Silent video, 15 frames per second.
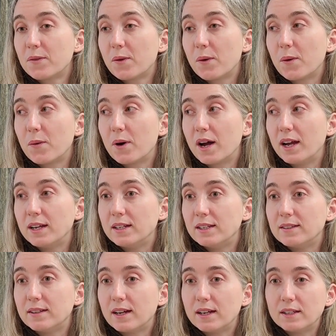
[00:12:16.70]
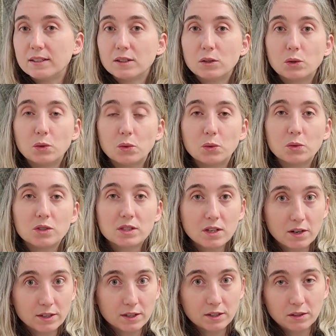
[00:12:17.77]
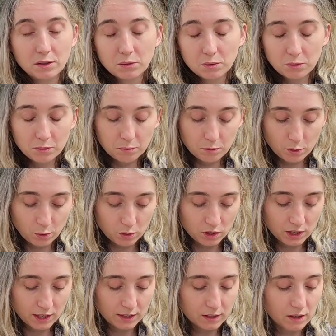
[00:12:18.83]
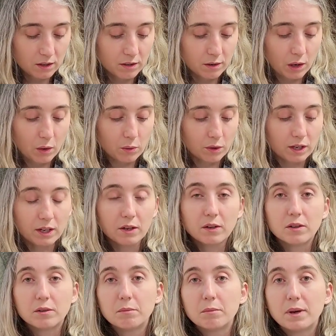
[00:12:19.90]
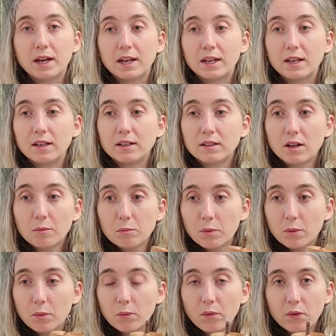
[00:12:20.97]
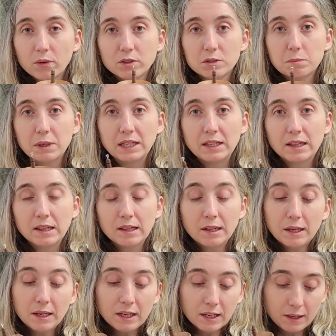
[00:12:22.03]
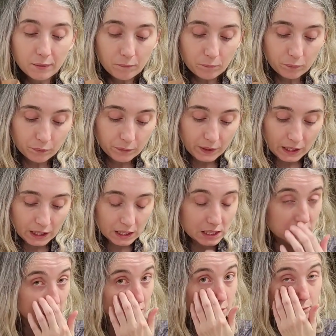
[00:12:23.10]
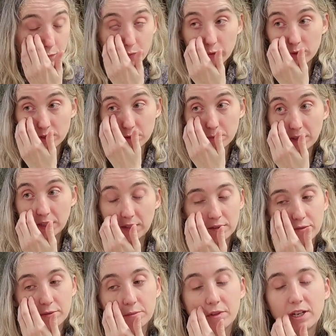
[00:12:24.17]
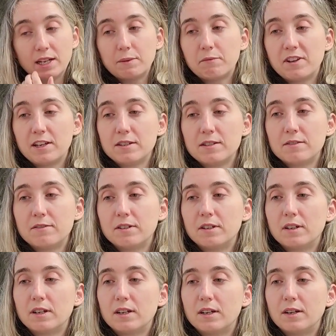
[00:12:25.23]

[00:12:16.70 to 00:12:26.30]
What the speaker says: So I decided to start a new project only on my top bird spindle. It's a top bird spindle from Threadfesfer.